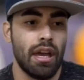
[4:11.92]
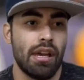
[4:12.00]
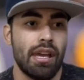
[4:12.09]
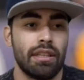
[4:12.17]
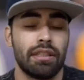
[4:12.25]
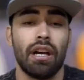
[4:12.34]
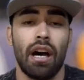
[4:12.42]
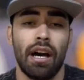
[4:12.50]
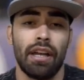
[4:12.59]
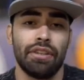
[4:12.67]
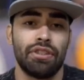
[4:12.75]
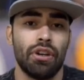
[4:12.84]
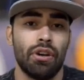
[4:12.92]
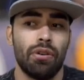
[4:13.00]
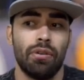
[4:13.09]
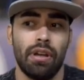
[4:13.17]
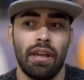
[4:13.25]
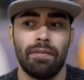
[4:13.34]
is gone.
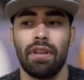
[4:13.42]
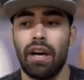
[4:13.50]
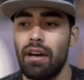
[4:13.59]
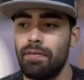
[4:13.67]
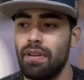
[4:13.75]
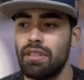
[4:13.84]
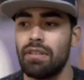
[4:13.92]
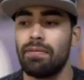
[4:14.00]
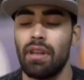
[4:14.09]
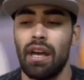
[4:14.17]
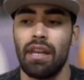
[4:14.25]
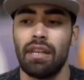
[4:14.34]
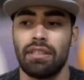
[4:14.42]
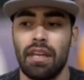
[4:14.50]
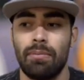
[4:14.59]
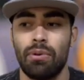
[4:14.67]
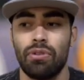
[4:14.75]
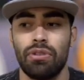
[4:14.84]
So if the offensive line is
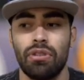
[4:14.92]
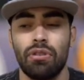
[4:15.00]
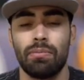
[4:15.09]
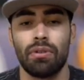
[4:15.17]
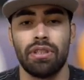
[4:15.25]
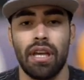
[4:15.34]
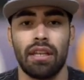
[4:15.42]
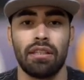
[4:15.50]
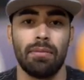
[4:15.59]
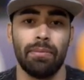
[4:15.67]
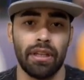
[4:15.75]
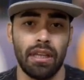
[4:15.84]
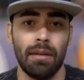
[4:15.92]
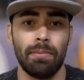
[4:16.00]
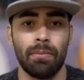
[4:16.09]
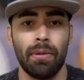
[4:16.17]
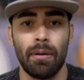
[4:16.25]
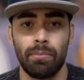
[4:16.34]
able to protect them and keep
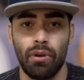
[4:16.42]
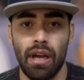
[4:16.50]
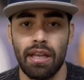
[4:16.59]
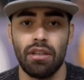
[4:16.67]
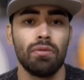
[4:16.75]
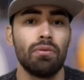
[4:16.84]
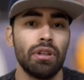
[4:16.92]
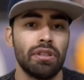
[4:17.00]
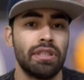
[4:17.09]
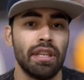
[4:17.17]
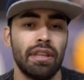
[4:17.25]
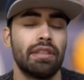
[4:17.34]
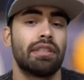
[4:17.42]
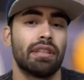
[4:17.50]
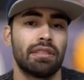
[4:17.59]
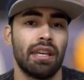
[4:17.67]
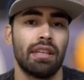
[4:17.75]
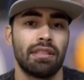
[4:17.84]
them upright, you will see the
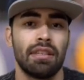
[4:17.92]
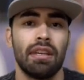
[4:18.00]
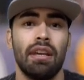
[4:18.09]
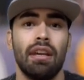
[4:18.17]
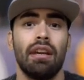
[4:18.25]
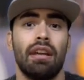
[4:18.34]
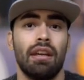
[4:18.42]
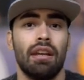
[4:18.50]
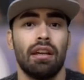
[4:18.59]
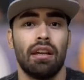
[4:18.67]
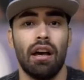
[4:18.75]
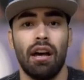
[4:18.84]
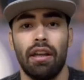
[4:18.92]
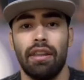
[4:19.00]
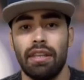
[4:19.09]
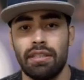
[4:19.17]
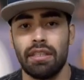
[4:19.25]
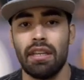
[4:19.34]
success
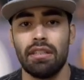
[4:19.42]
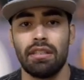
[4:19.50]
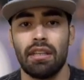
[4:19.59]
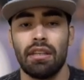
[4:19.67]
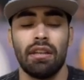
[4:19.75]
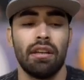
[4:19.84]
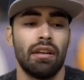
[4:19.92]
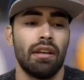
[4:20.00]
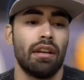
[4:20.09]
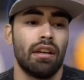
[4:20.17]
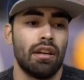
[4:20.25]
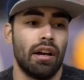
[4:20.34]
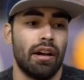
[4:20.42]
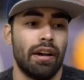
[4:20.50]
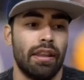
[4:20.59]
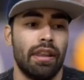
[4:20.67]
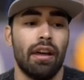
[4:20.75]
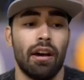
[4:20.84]
this season
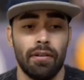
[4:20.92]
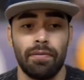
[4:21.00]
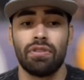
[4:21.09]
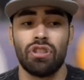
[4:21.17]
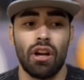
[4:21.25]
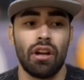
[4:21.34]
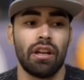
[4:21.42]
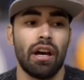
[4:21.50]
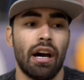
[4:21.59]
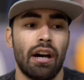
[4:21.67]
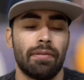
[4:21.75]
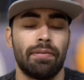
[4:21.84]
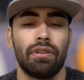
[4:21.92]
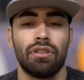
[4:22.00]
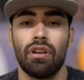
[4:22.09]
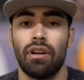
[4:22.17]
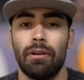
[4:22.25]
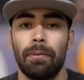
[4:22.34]
of Jared Goff.
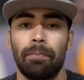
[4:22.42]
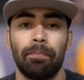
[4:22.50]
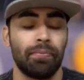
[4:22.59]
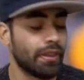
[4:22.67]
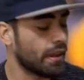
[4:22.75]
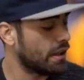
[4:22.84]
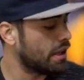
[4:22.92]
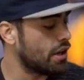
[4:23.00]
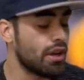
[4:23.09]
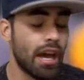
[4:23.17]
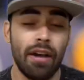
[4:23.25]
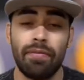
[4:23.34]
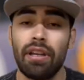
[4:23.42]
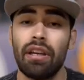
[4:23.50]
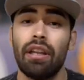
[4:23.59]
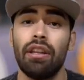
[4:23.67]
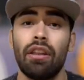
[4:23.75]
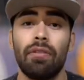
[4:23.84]
So there you have it,
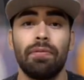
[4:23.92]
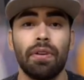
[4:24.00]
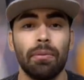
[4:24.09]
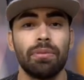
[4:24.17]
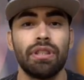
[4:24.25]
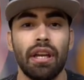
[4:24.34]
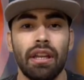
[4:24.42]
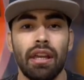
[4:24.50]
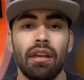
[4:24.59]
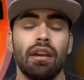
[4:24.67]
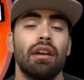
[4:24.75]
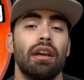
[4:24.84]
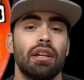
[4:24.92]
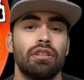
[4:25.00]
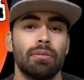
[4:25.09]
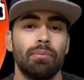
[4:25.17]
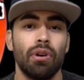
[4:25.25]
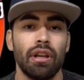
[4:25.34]
another film study. It's
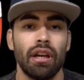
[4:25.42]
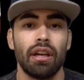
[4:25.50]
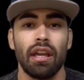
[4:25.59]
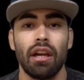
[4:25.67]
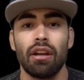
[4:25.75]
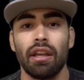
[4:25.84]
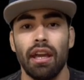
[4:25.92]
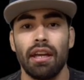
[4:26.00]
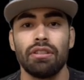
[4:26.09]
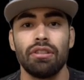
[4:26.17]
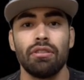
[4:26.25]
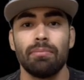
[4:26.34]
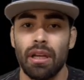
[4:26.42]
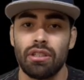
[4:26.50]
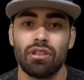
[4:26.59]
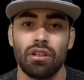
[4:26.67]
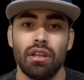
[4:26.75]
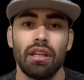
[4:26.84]
your boy Young Aaron Cantu. Make
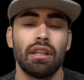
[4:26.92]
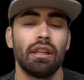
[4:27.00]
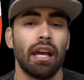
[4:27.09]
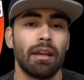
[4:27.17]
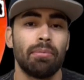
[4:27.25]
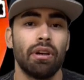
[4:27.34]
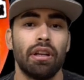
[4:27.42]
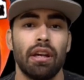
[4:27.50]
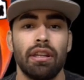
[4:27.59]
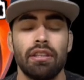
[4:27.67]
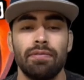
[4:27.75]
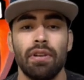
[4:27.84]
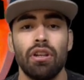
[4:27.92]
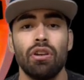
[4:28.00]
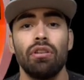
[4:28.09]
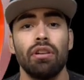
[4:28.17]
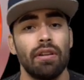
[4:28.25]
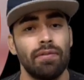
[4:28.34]
sure you hit the like button on this
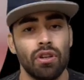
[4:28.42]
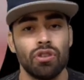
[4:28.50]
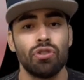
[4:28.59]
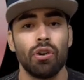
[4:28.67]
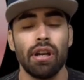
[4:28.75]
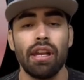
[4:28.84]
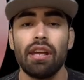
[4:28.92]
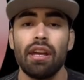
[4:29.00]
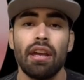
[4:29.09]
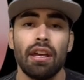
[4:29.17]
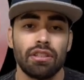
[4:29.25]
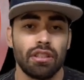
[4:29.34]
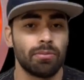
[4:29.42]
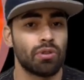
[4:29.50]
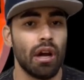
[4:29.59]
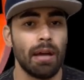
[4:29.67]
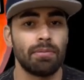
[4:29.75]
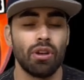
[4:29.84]
video if you enjoyed it.
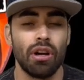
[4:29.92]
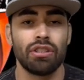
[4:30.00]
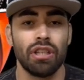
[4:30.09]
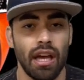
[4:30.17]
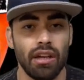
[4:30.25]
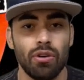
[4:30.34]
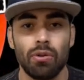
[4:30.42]
Subscribe to our channel.